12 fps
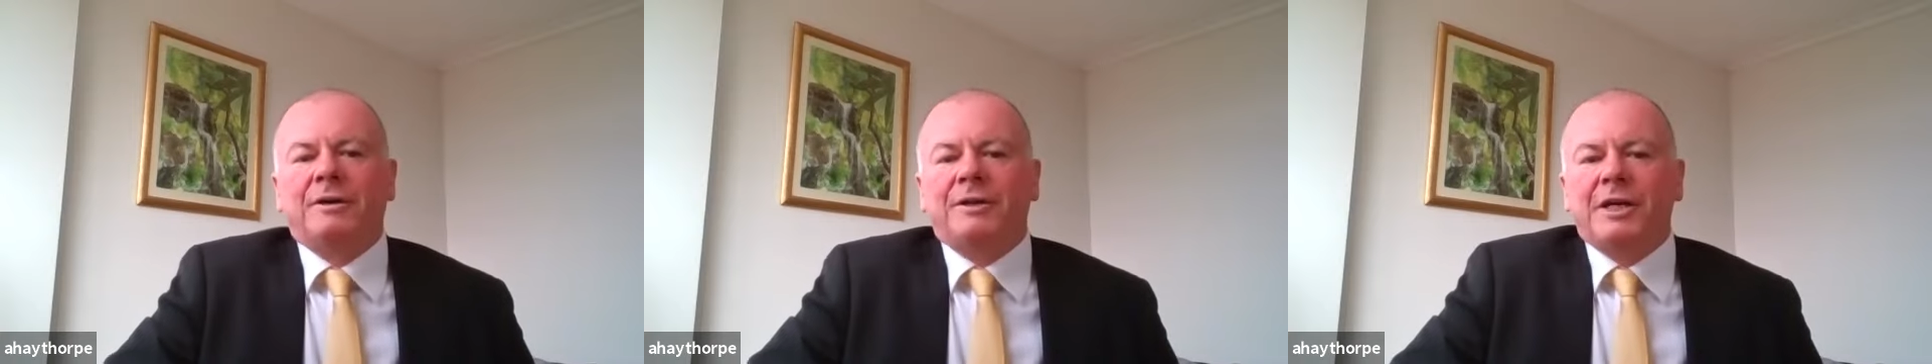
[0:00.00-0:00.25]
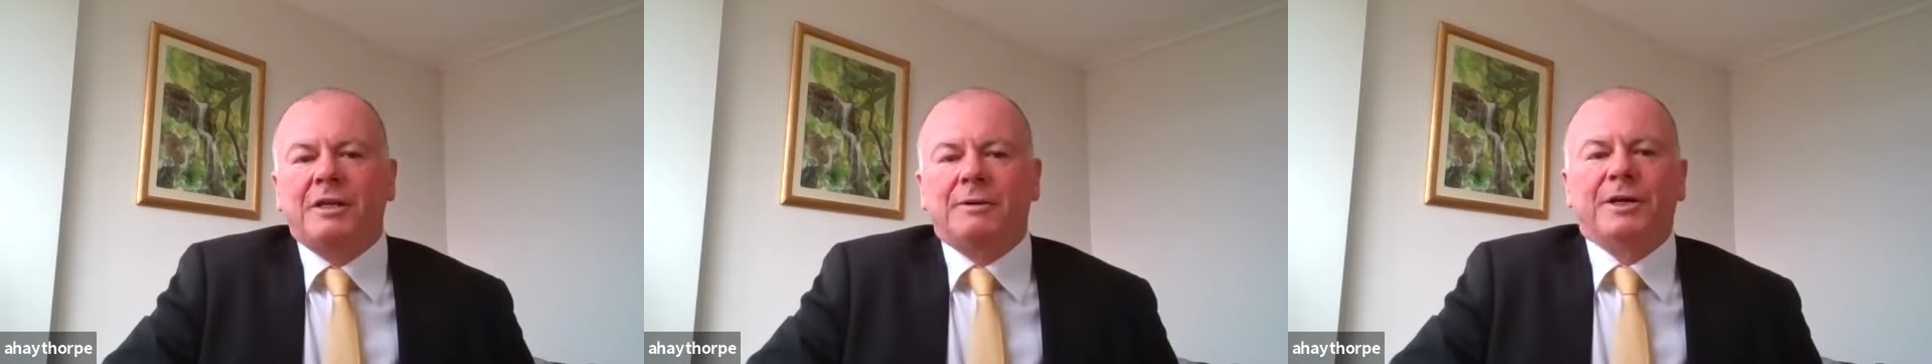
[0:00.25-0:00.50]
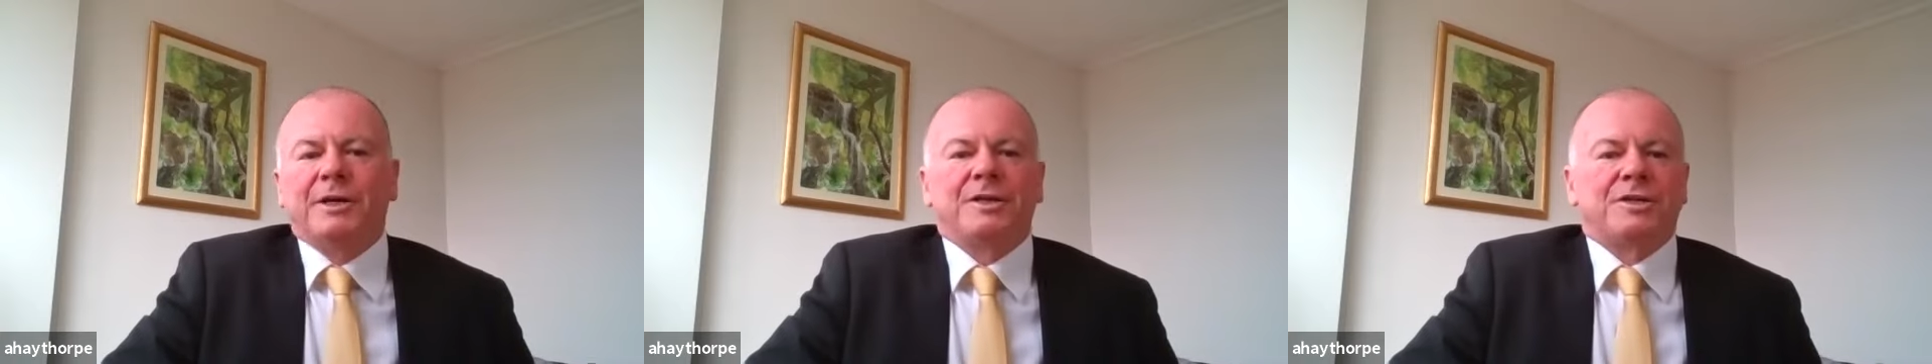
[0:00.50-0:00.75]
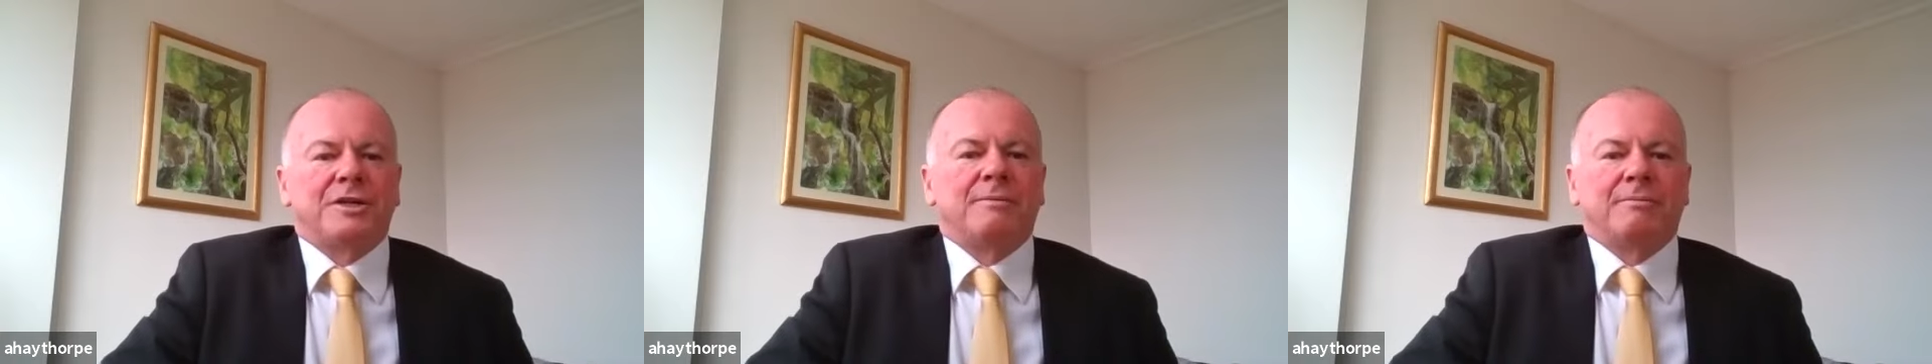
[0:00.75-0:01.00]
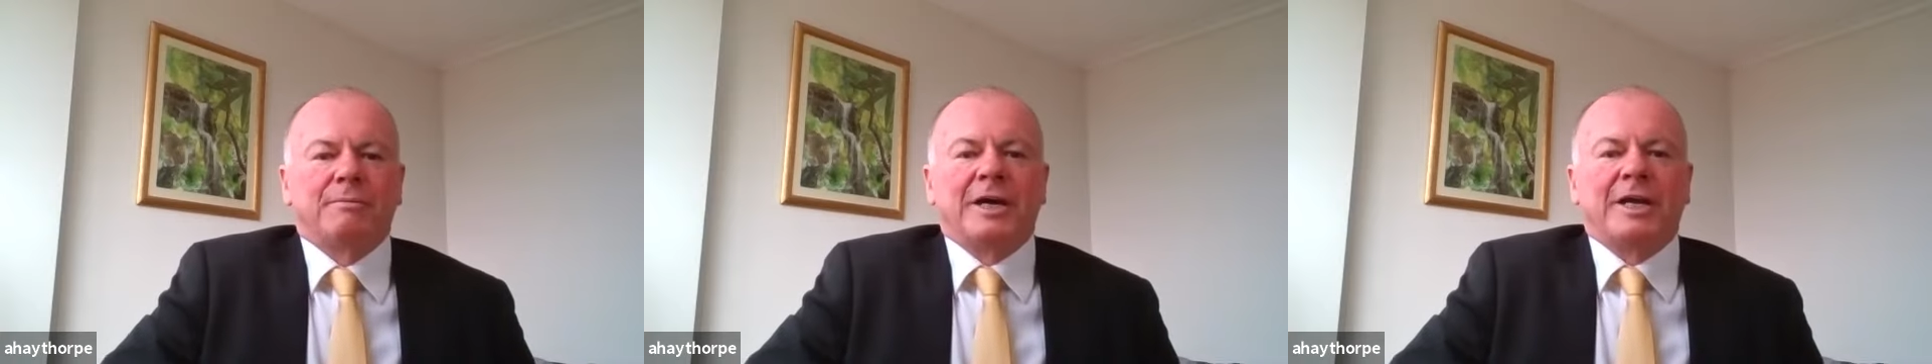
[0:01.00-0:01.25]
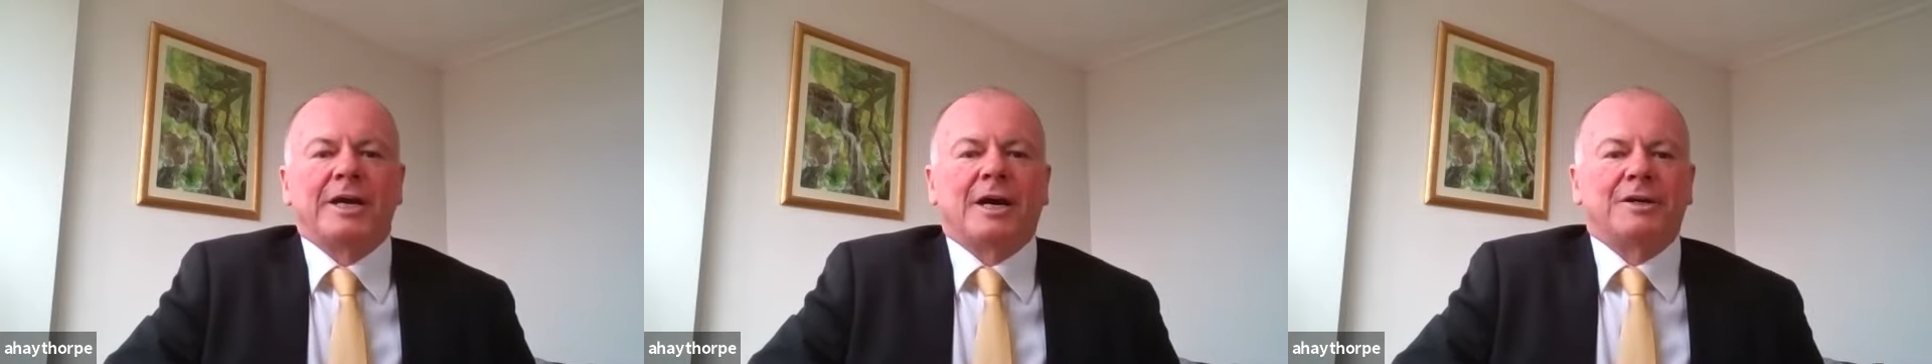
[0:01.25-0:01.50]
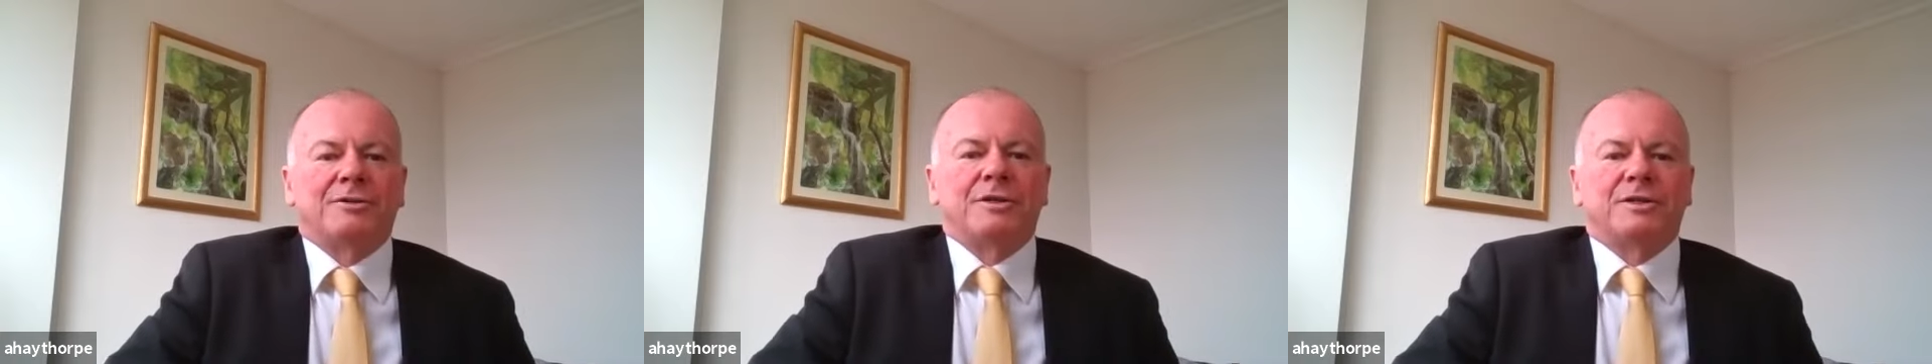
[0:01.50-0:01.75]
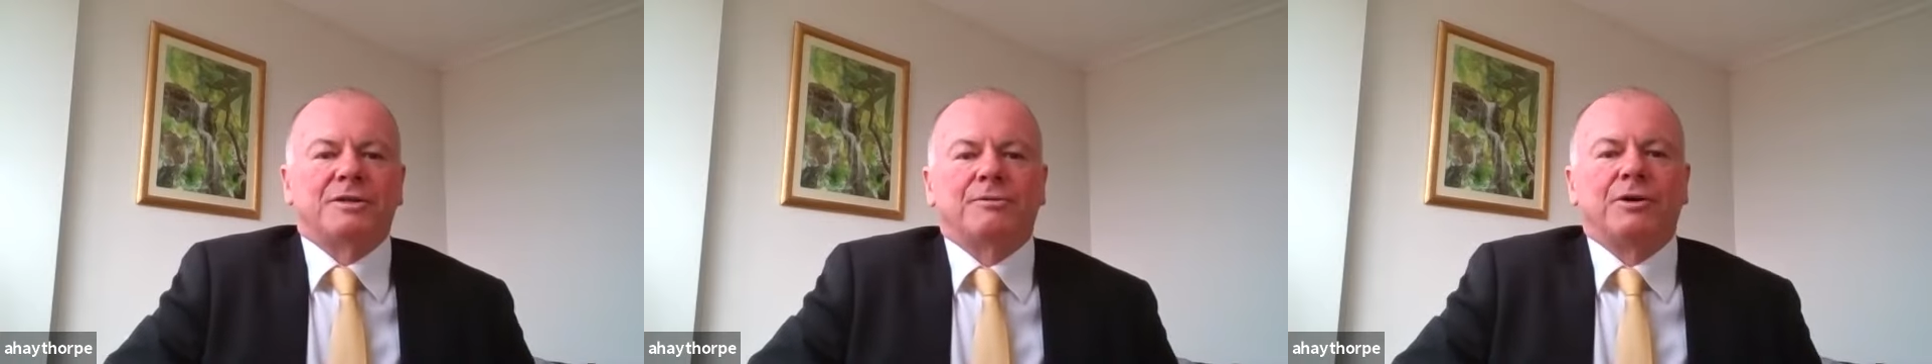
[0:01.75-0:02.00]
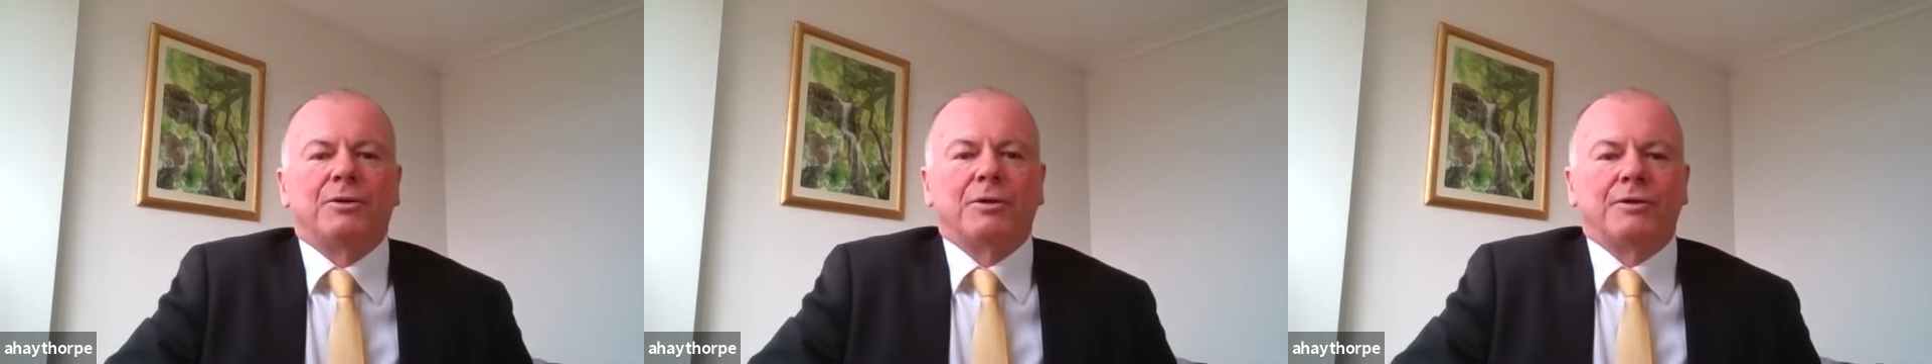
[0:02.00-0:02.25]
near the beach in many countries of the world,